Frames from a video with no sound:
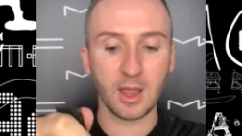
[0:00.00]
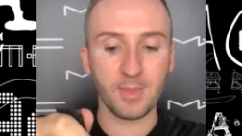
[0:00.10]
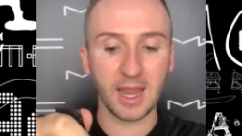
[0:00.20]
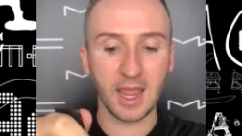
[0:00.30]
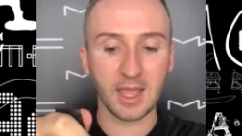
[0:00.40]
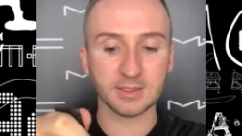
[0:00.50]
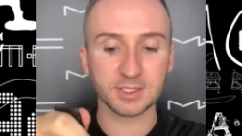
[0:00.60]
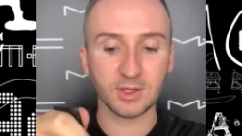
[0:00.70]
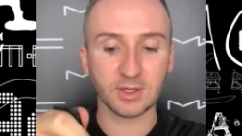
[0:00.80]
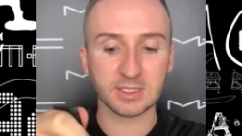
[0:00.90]
my hand so
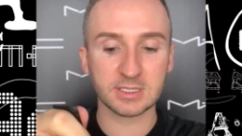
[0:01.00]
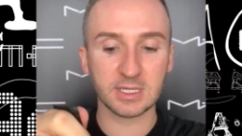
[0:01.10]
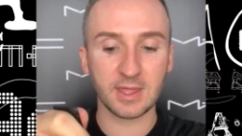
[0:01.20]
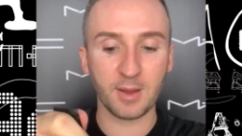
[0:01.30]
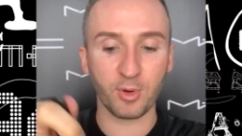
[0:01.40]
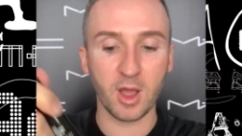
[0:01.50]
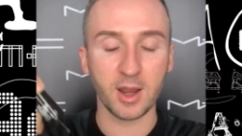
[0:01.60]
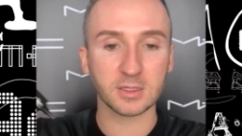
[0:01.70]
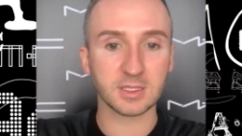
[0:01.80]
you can see that product